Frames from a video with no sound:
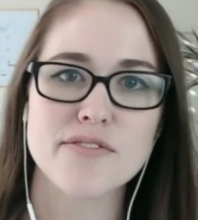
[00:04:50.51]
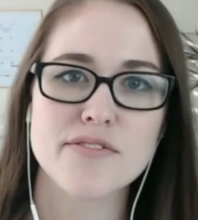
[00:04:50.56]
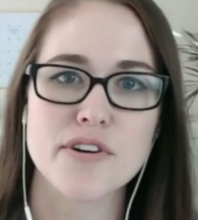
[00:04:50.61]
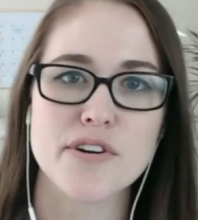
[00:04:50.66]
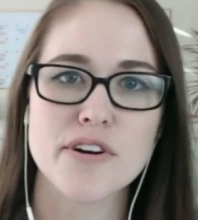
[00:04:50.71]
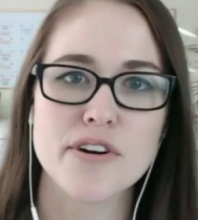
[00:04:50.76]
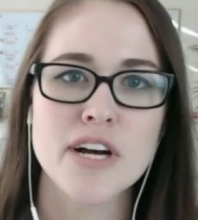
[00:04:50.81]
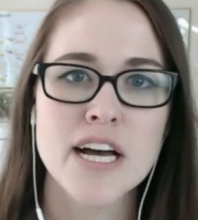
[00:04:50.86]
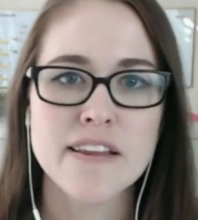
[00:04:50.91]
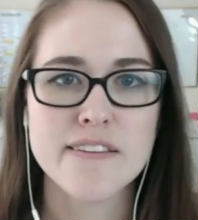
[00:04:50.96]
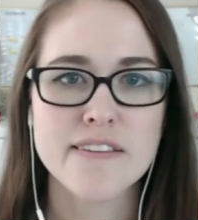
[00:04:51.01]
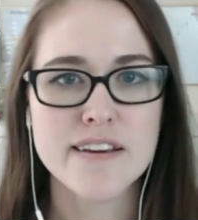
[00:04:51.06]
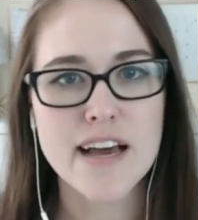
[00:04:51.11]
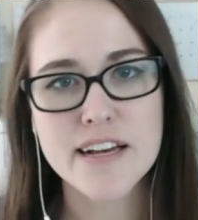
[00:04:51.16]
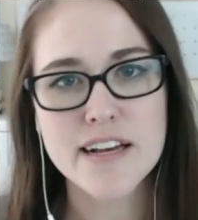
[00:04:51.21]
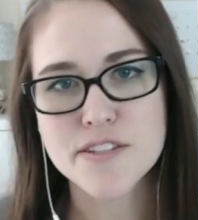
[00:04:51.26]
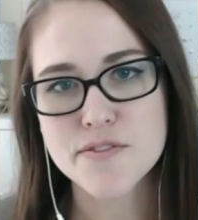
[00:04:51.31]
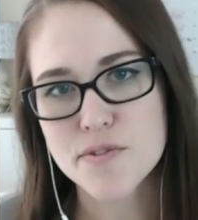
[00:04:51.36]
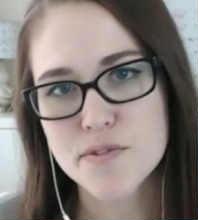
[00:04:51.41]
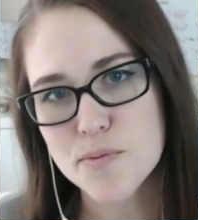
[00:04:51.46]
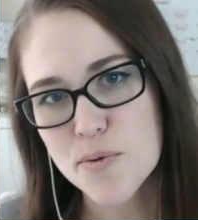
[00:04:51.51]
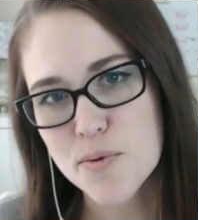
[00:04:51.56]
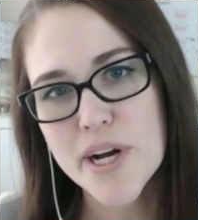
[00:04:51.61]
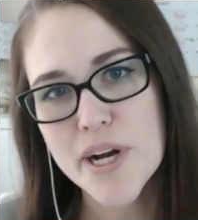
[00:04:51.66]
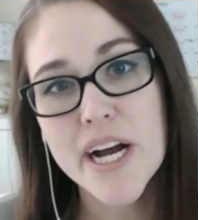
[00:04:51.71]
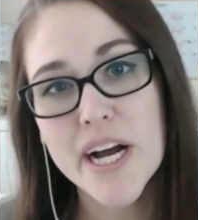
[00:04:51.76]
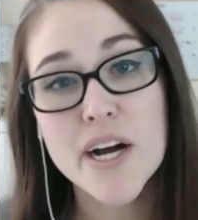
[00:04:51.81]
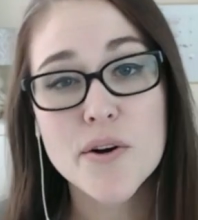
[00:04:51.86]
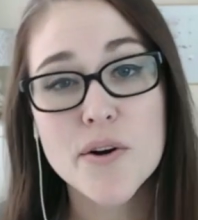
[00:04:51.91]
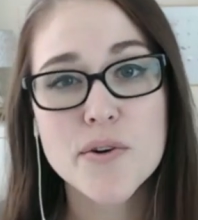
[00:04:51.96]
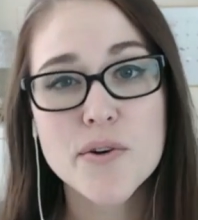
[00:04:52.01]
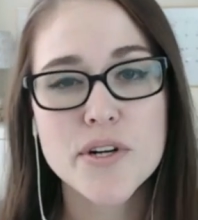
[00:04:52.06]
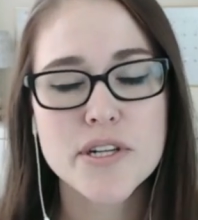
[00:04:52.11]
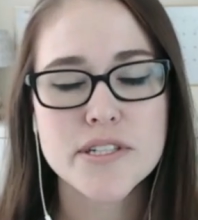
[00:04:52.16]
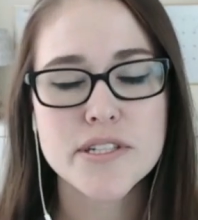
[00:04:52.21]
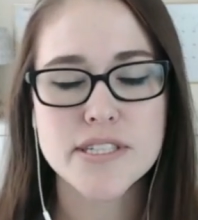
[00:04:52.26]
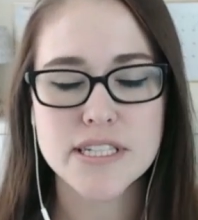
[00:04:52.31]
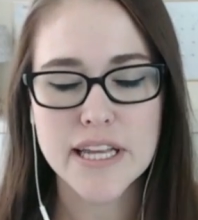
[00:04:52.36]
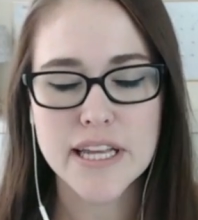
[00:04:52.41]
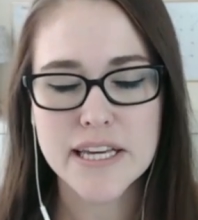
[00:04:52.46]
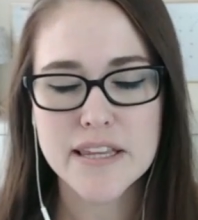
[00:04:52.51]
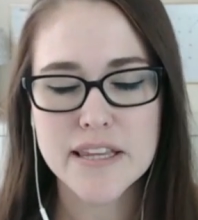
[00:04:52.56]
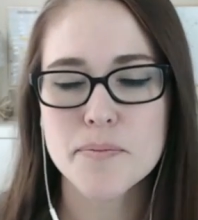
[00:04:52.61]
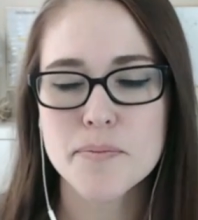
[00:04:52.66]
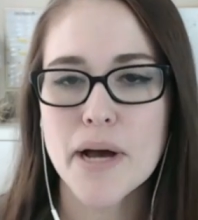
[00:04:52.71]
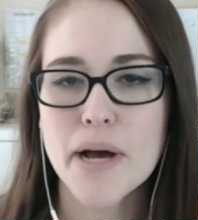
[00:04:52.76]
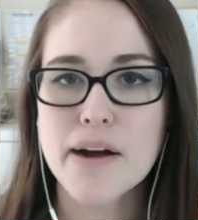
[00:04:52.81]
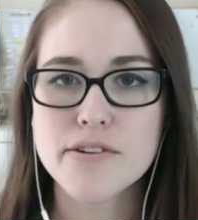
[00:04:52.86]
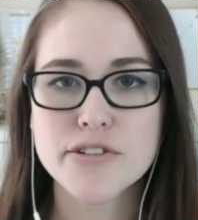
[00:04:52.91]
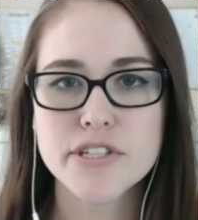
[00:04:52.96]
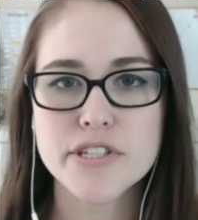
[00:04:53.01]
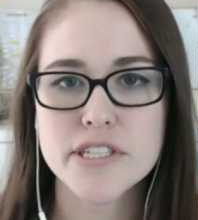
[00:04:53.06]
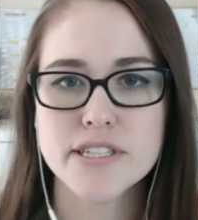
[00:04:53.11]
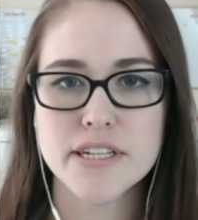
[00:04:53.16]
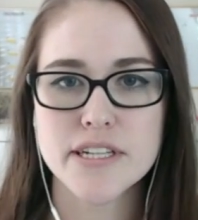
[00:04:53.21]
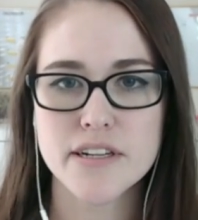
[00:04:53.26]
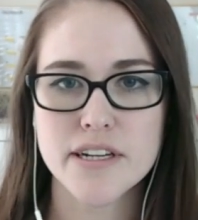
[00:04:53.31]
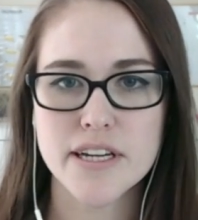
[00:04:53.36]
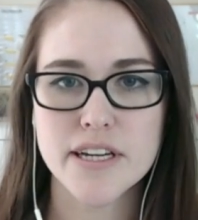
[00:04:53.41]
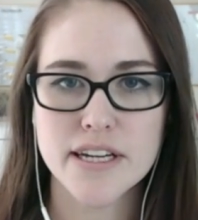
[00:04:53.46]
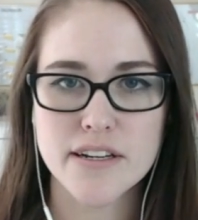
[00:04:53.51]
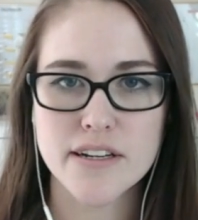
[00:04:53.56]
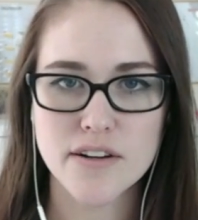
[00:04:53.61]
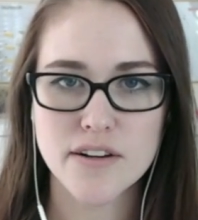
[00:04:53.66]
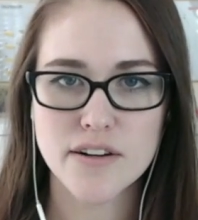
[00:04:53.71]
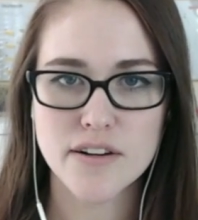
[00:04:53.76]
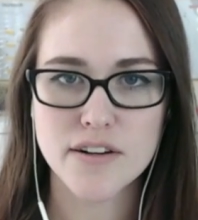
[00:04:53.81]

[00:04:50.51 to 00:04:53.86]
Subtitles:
or they ask for more hours, and like the boundaries there get